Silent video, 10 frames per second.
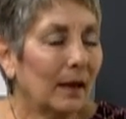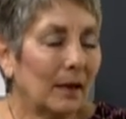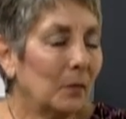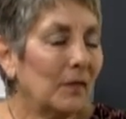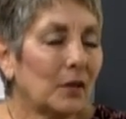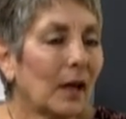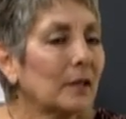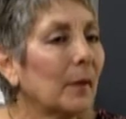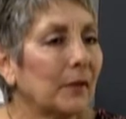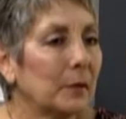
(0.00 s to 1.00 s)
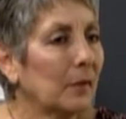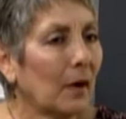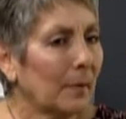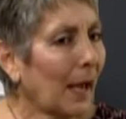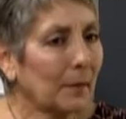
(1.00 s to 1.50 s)
And we've talked about this before.
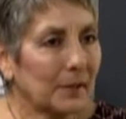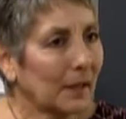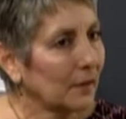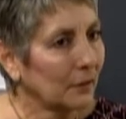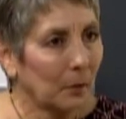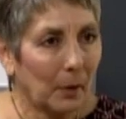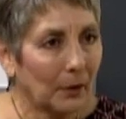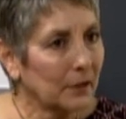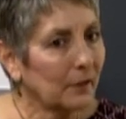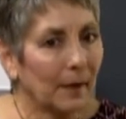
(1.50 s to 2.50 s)
I'm not obsessive compulsive.